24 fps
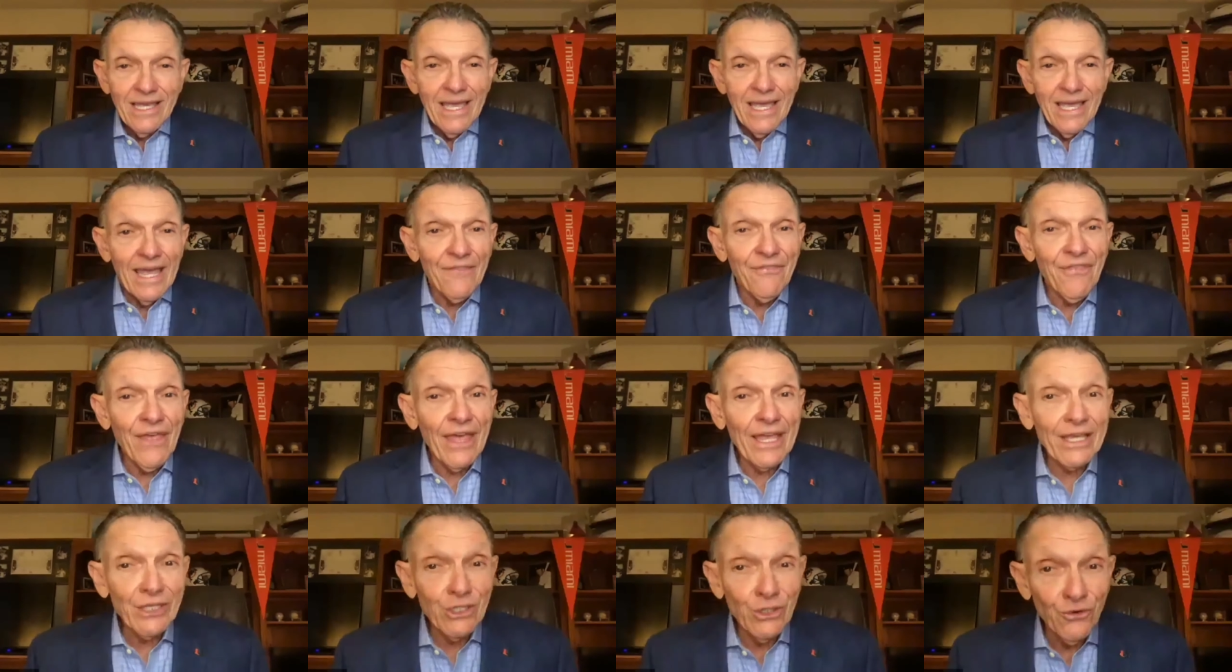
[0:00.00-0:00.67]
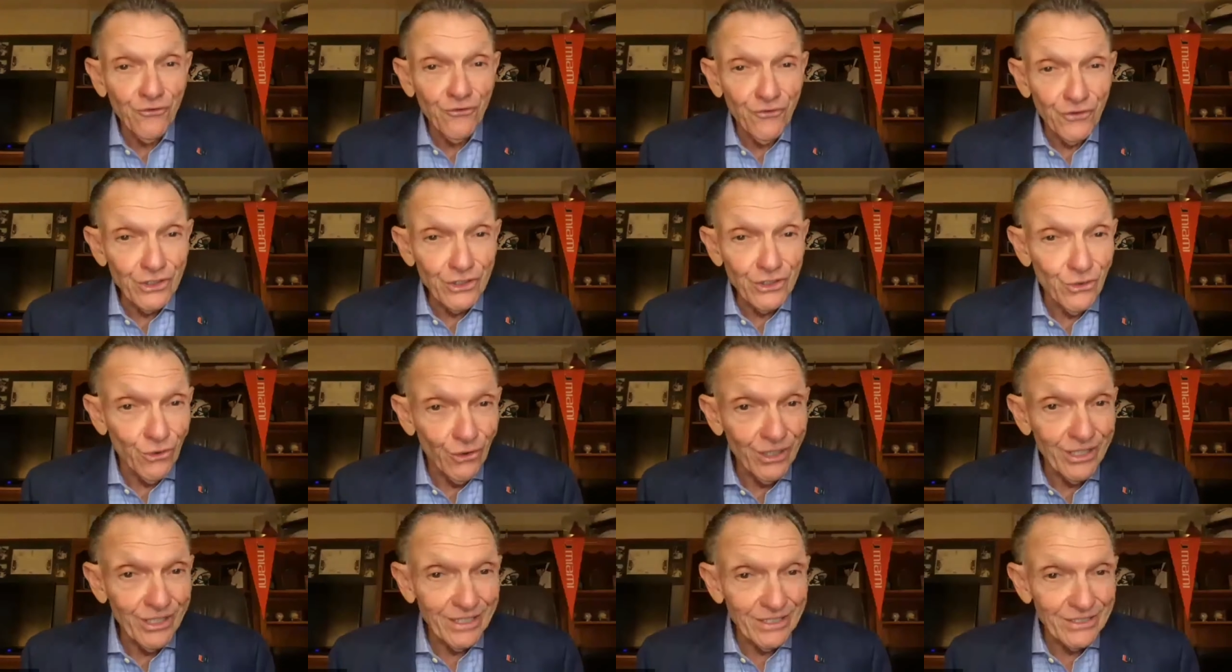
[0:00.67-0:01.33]
And thank you for
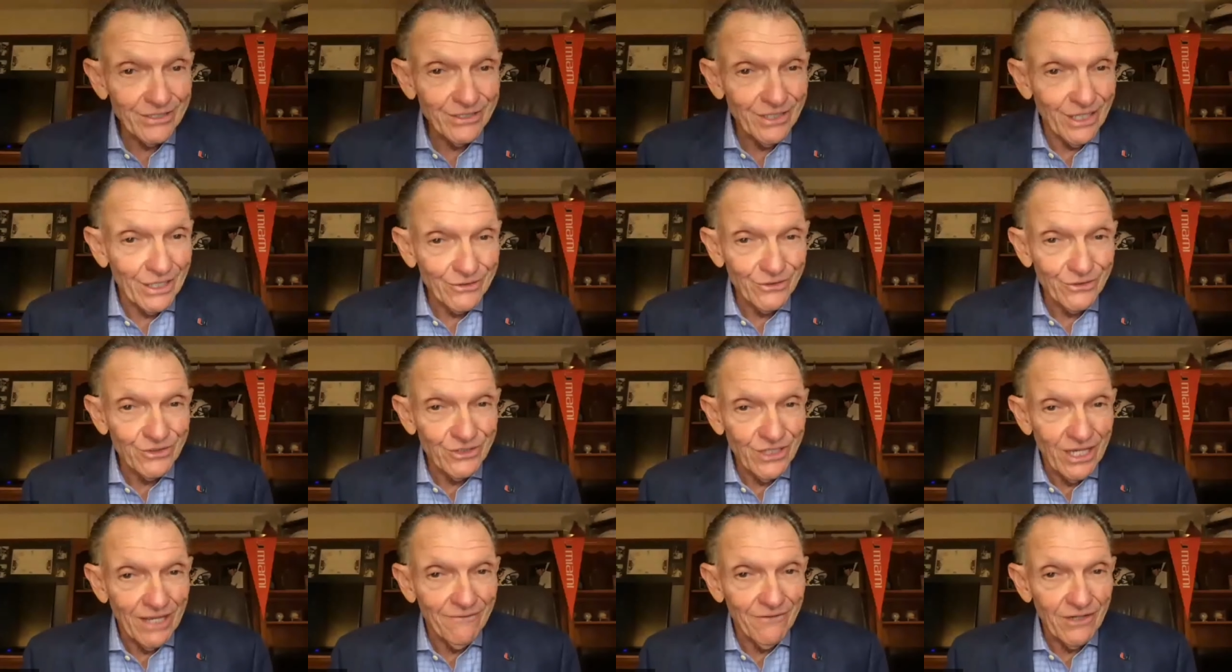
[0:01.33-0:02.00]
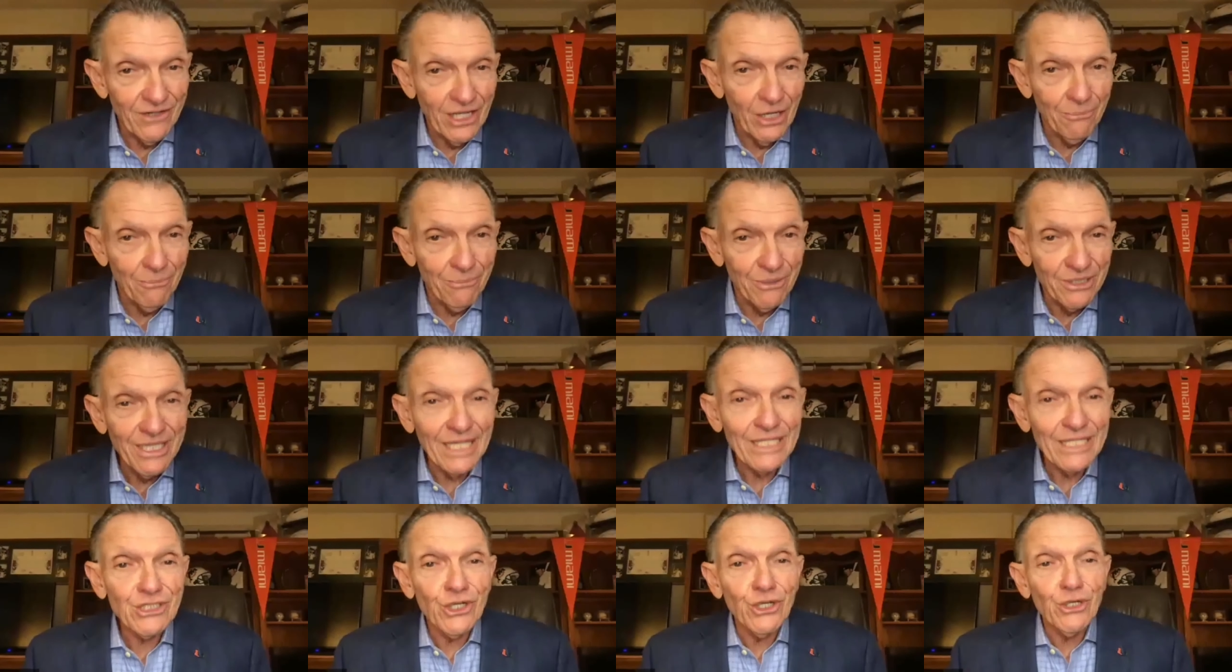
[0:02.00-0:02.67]
joining us, Dr. Savanau. But
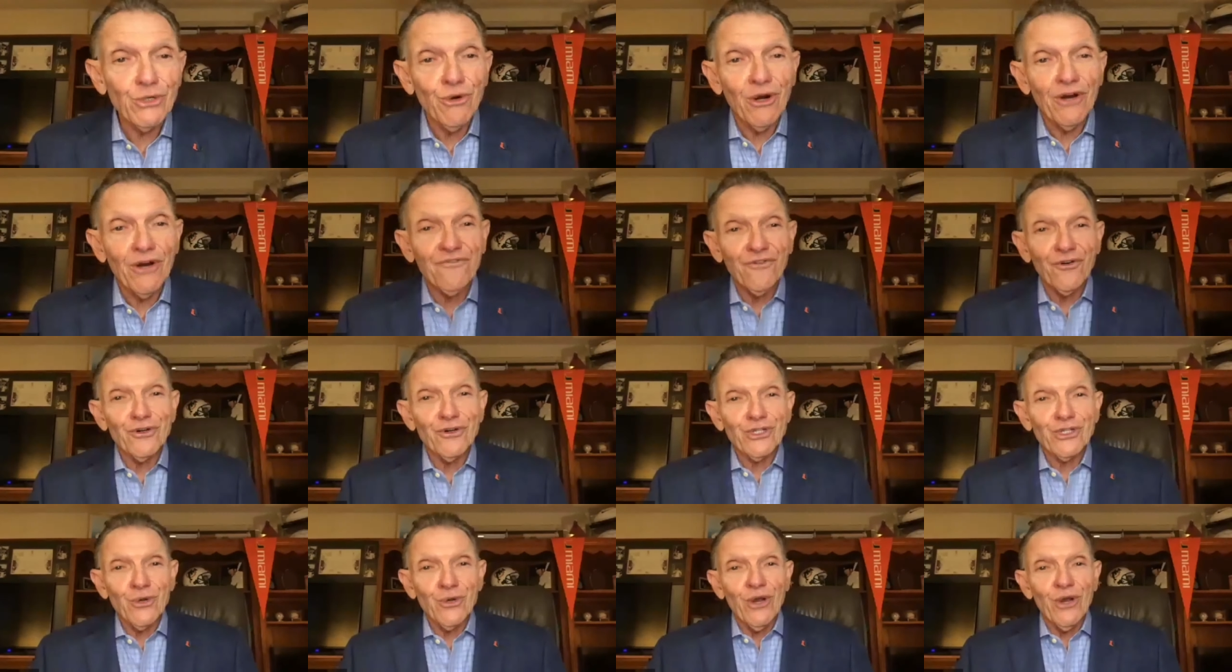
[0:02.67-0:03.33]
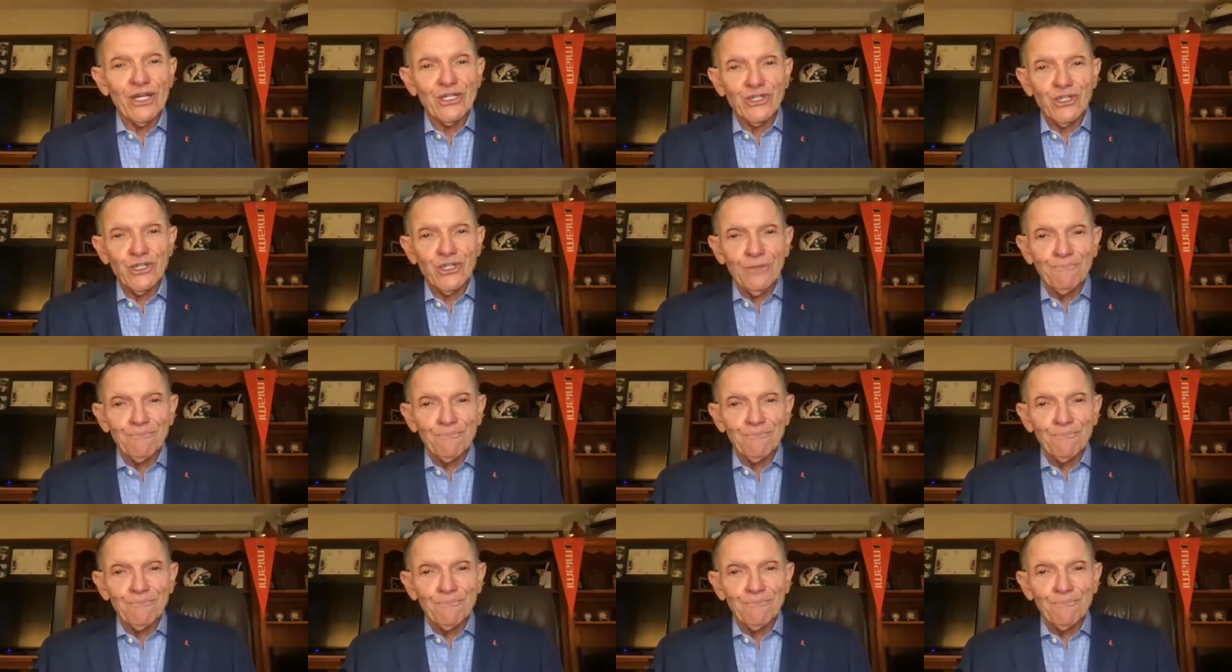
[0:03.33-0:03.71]
let's go to our first question.